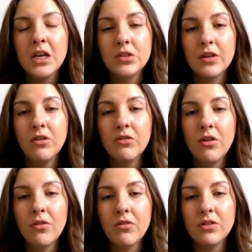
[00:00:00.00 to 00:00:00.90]
So I've got
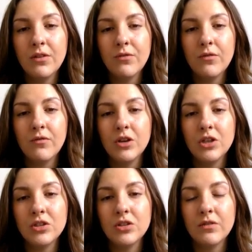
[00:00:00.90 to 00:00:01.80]
those different
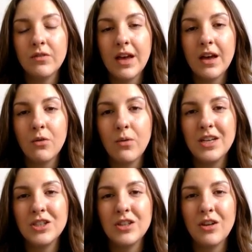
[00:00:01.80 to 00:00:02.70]
versions of that
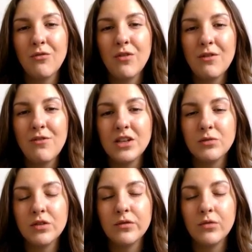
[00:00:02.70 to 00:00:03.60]
equation, those
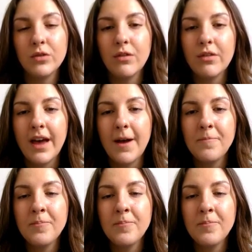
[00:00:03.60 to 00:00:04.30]
rearrangements for you there.